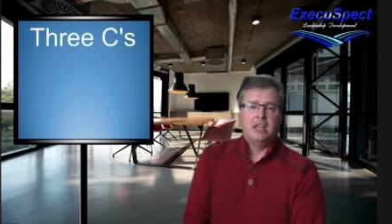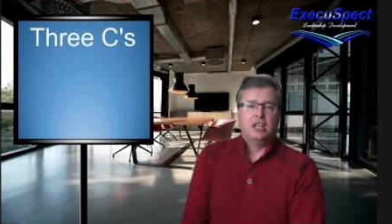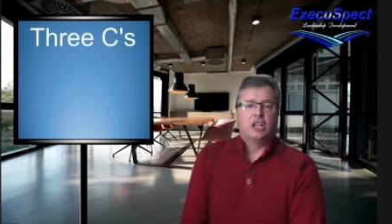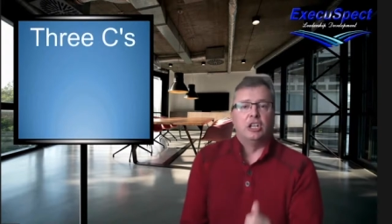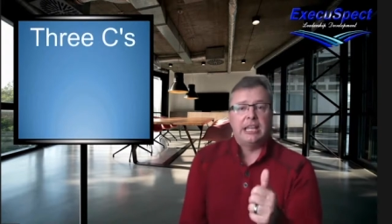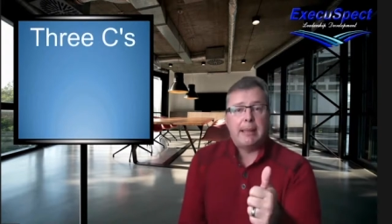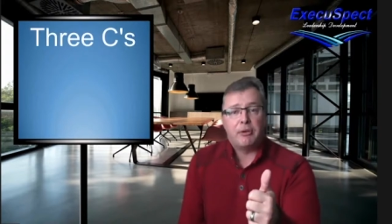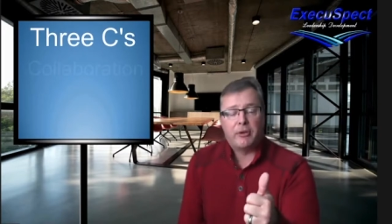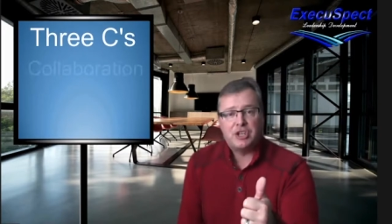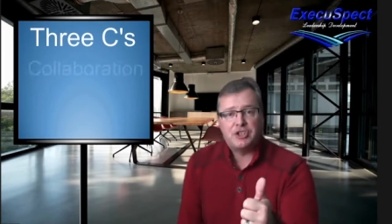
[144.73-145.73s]

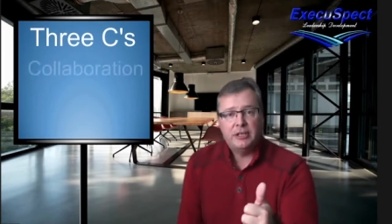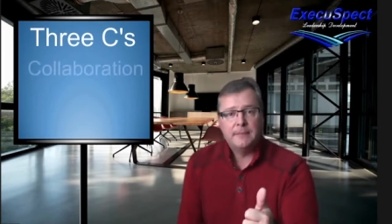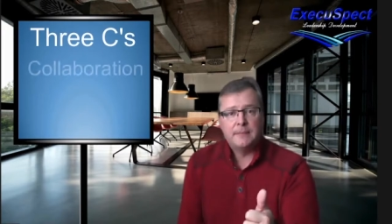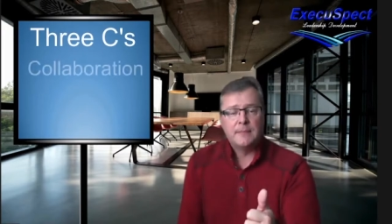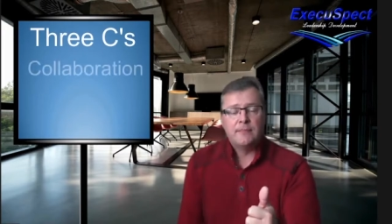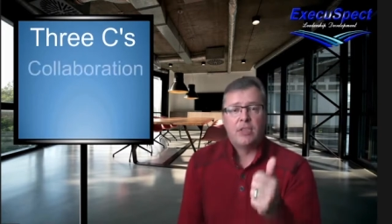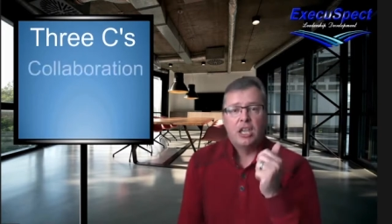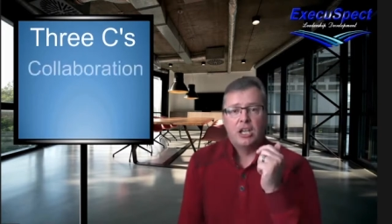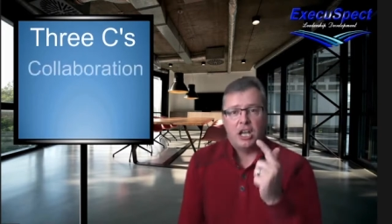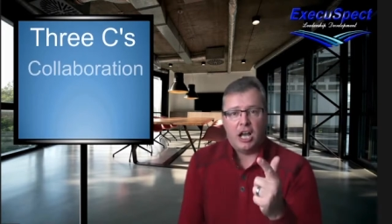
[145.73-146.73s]
collaboration,
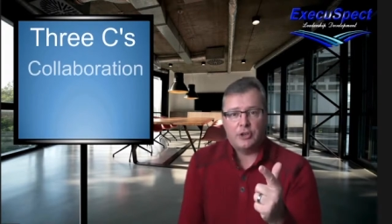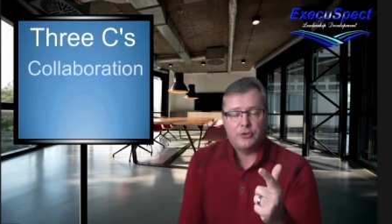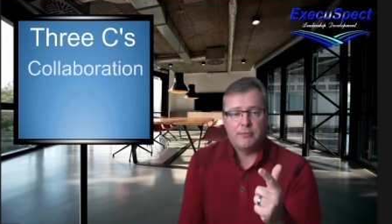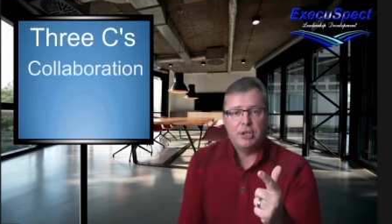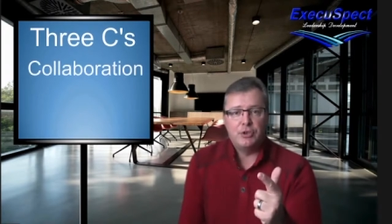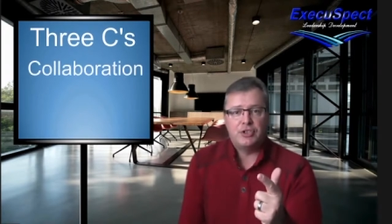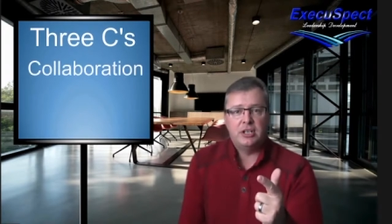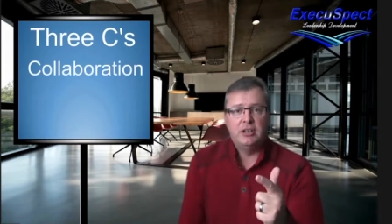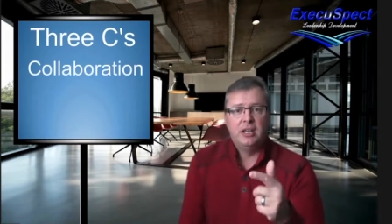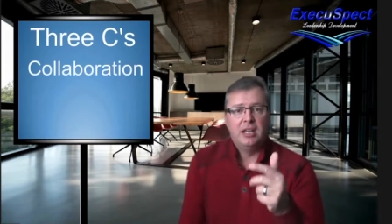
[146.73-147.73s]

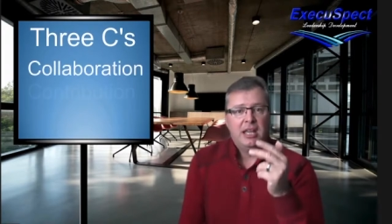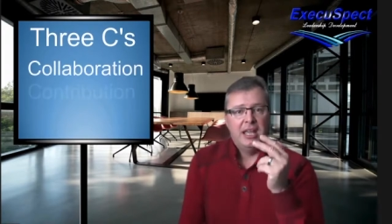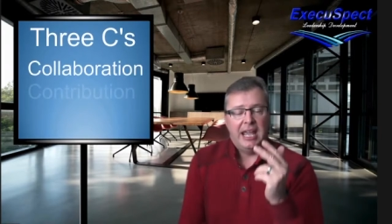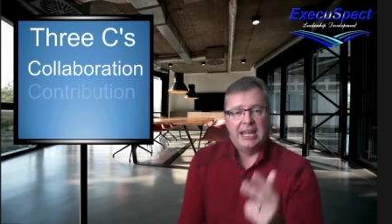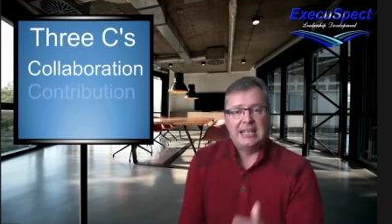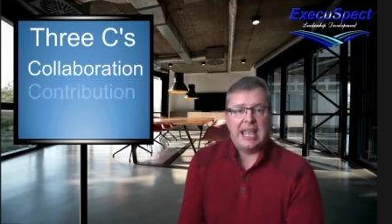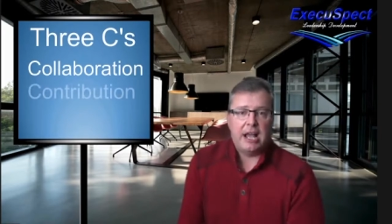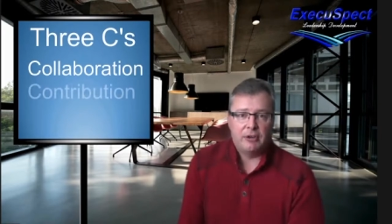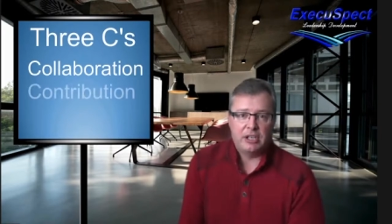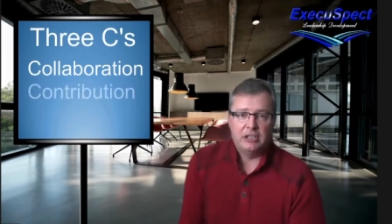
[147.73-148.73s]
contribution, and
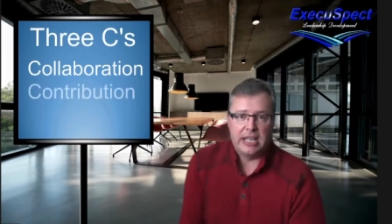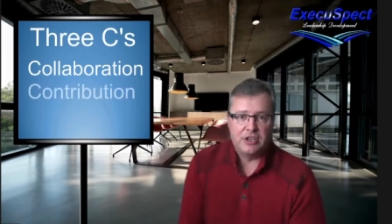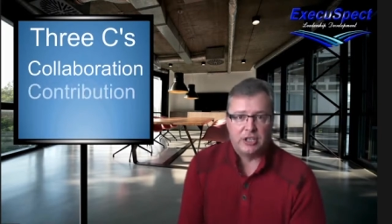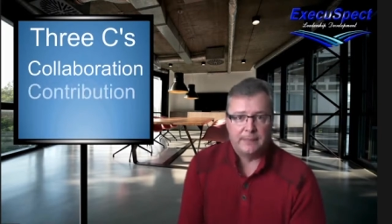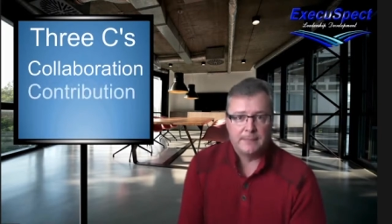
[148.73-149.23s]
calculation.